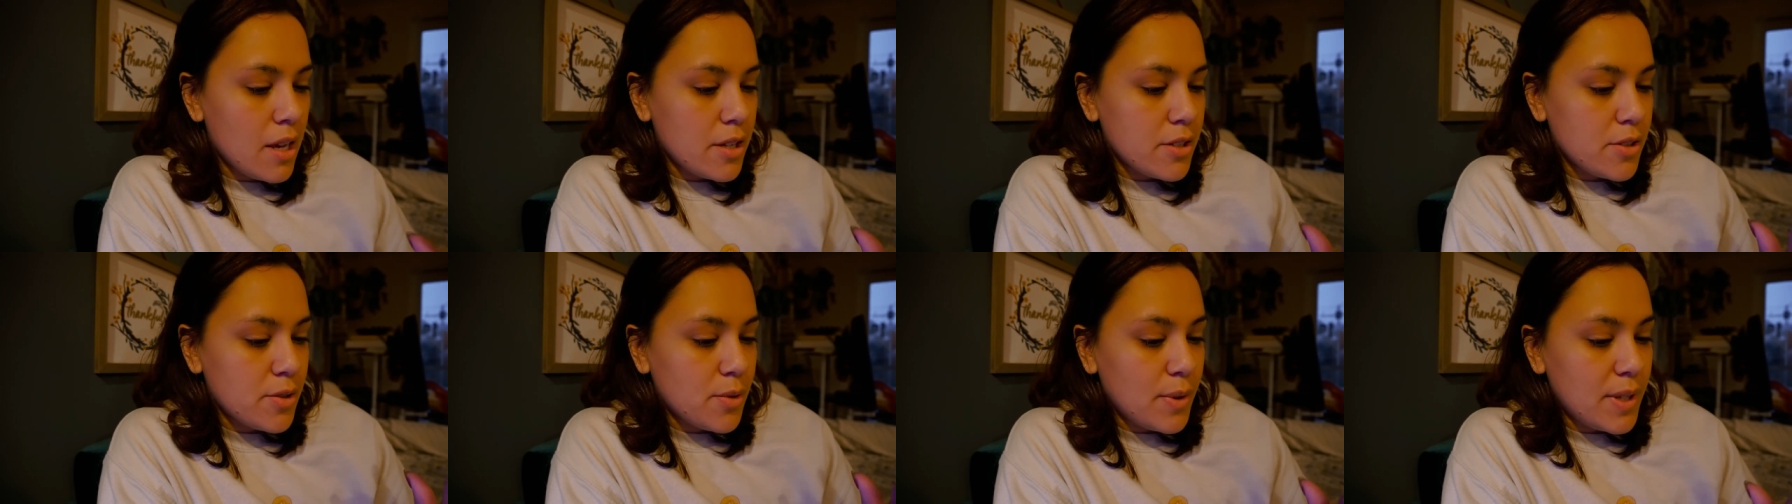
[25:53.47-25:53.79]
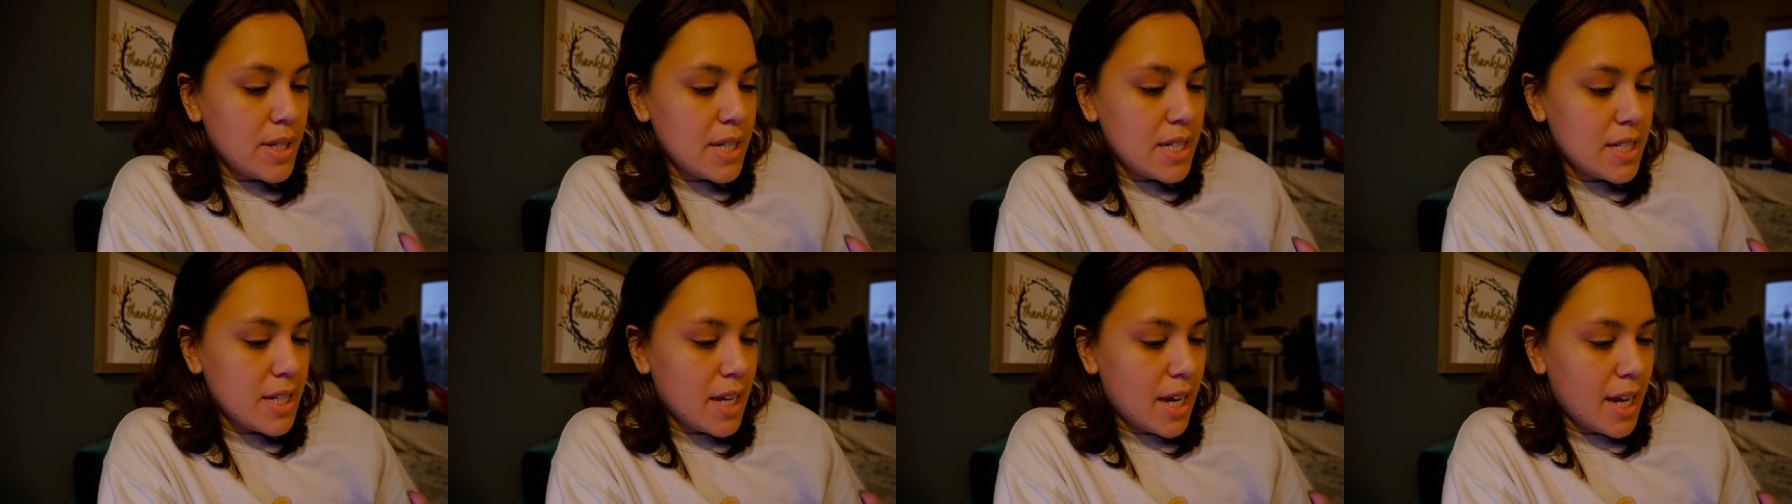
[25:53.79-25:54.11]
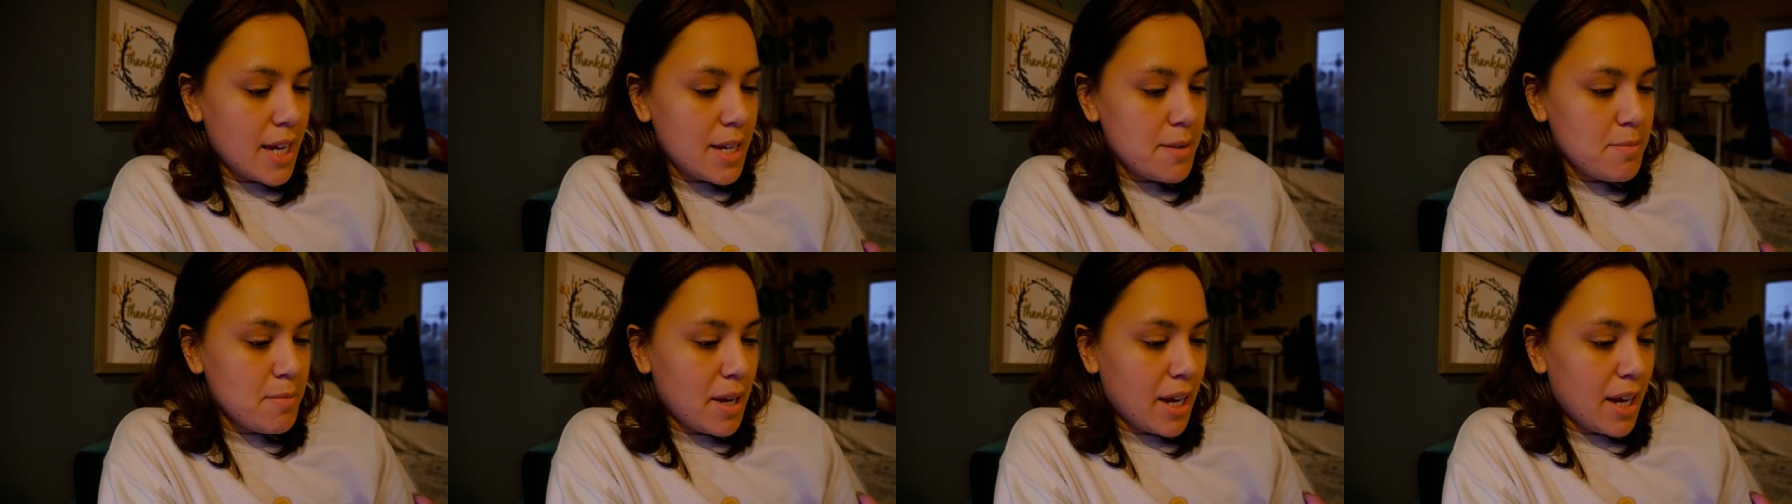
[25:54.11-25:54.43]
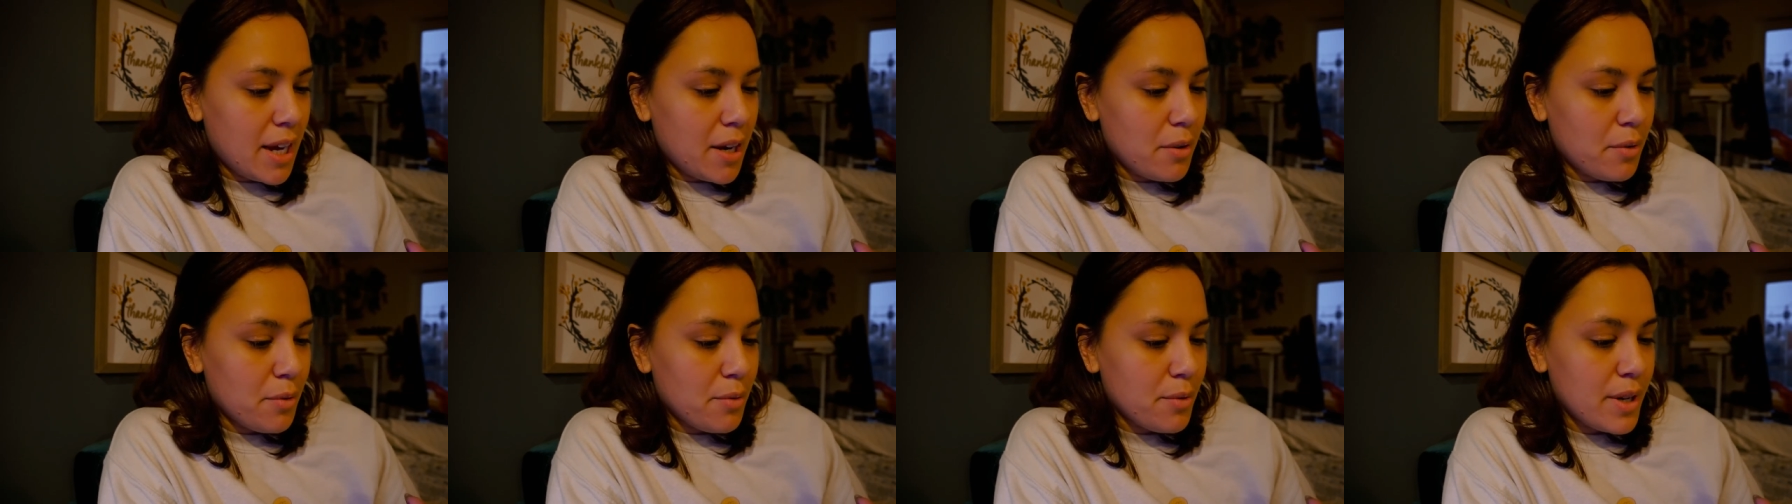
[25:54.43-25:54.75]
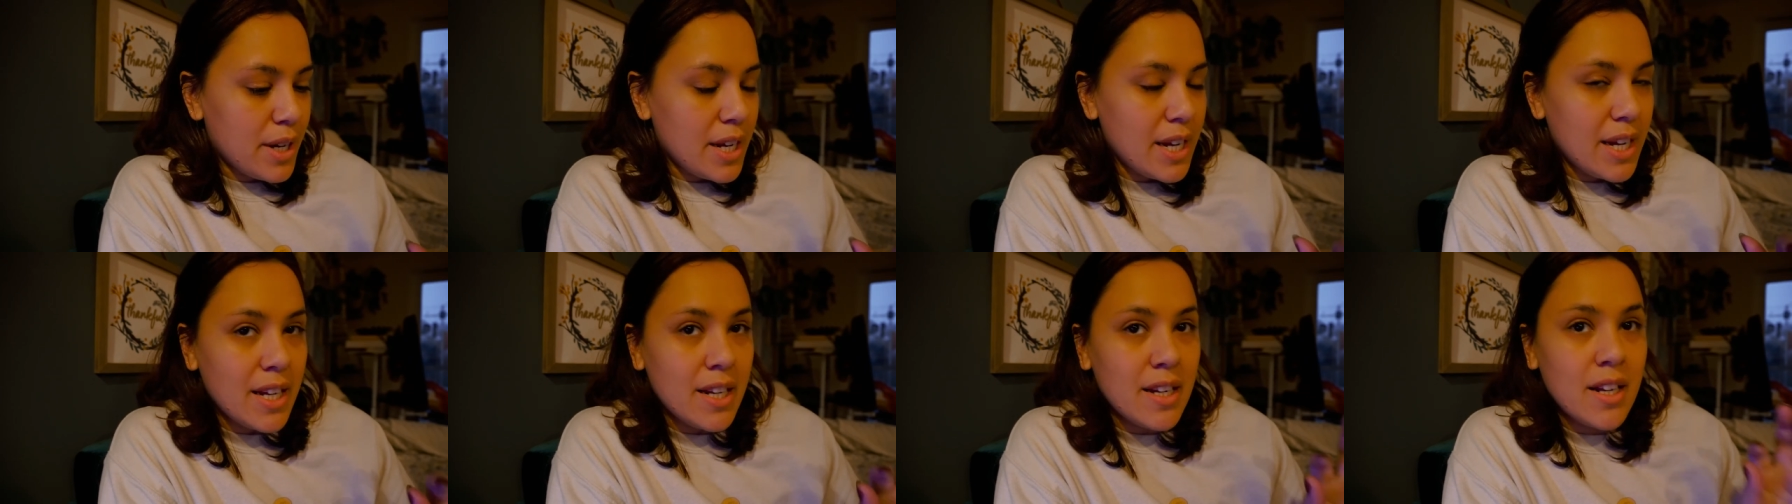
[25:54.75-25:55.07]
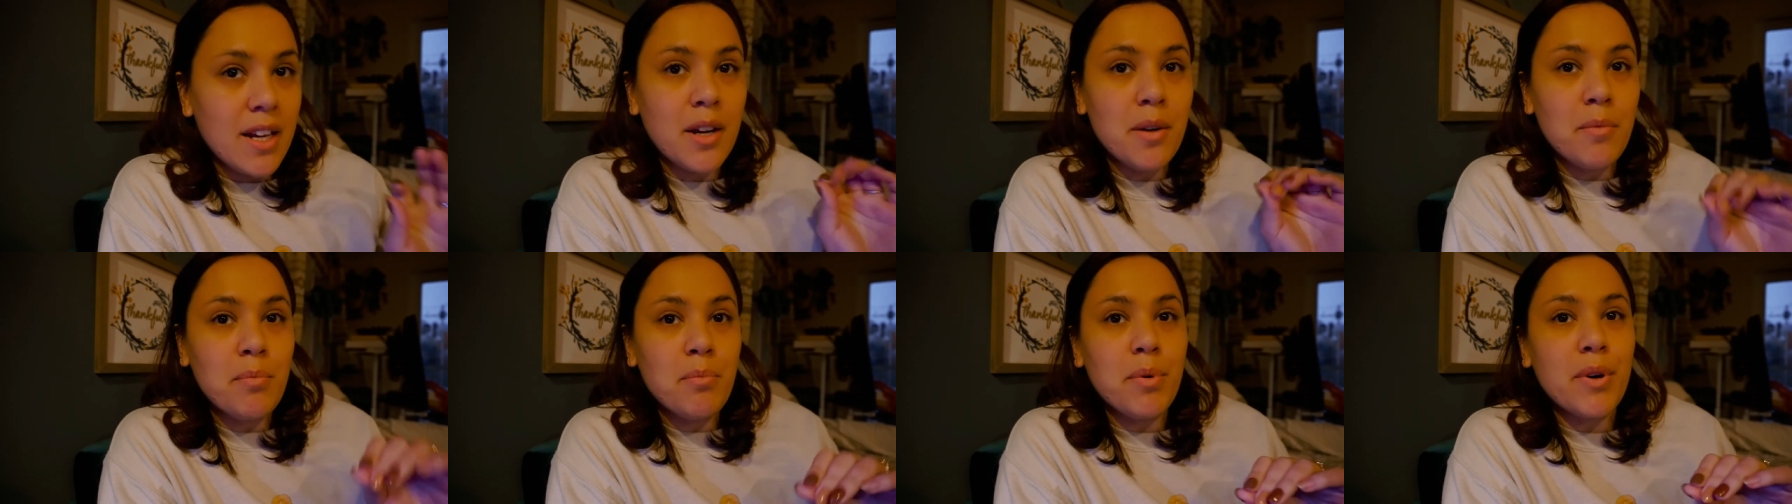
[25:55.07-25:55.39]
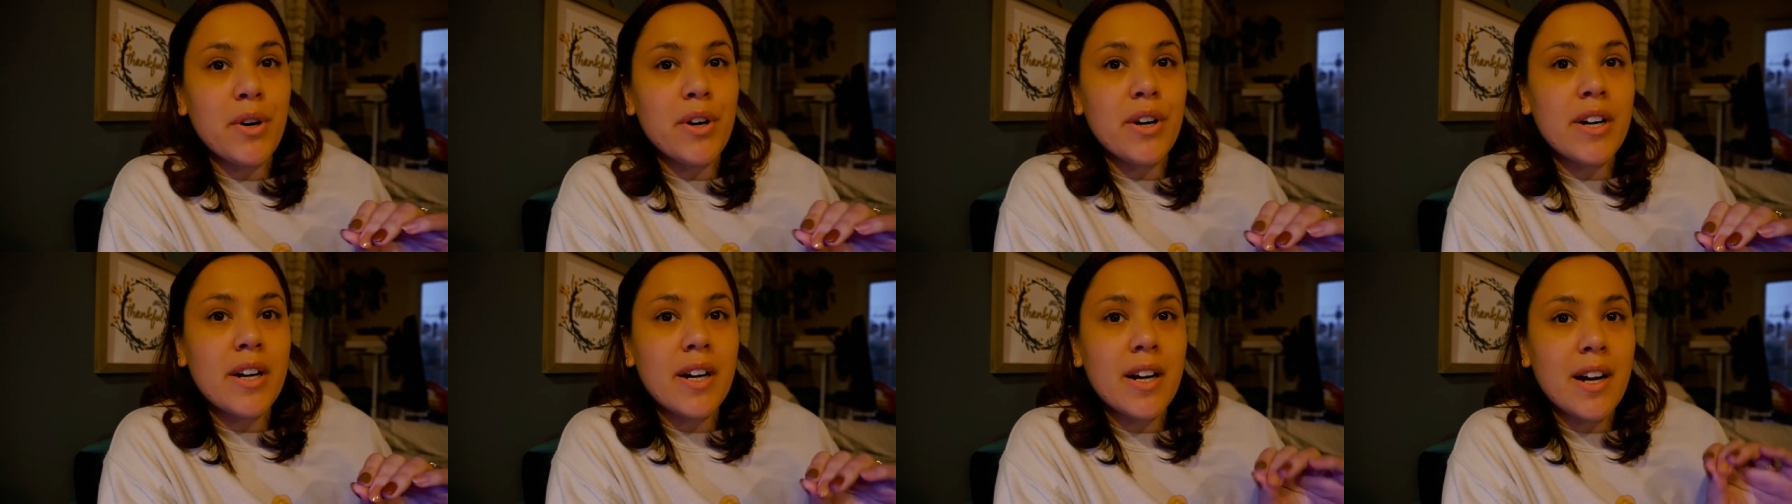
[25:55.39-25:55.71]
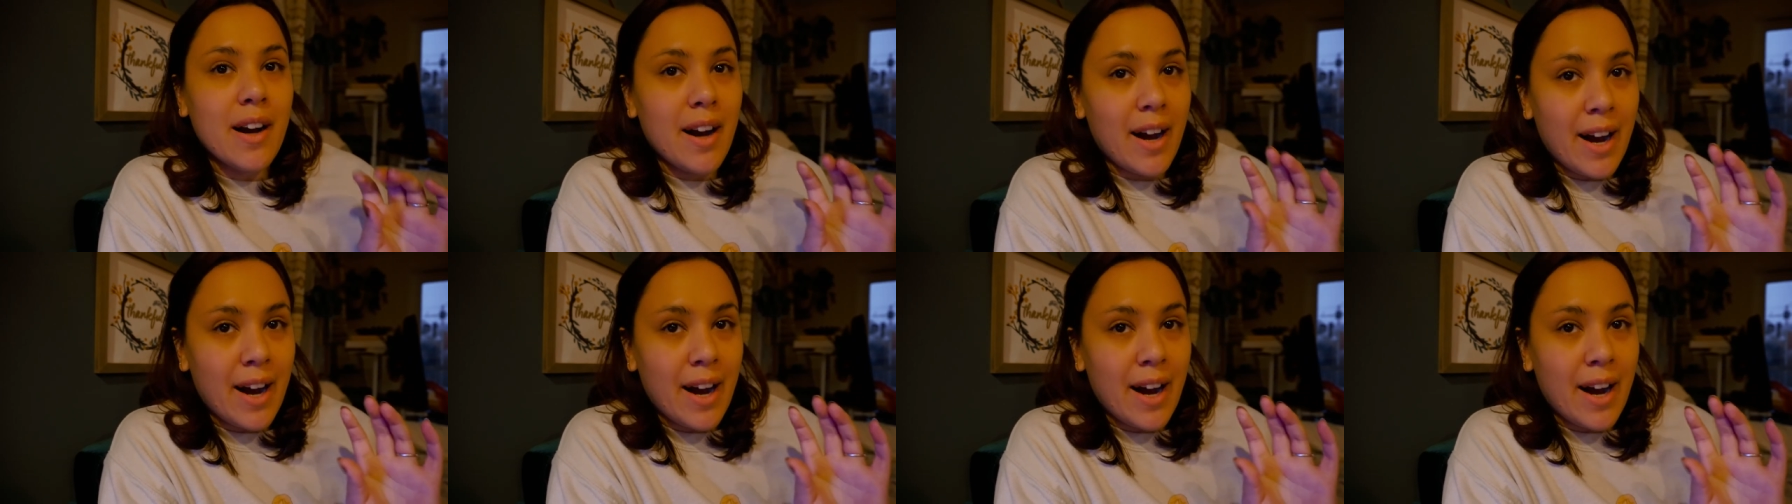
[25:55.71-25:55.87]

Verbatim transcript: So anytime I read a book,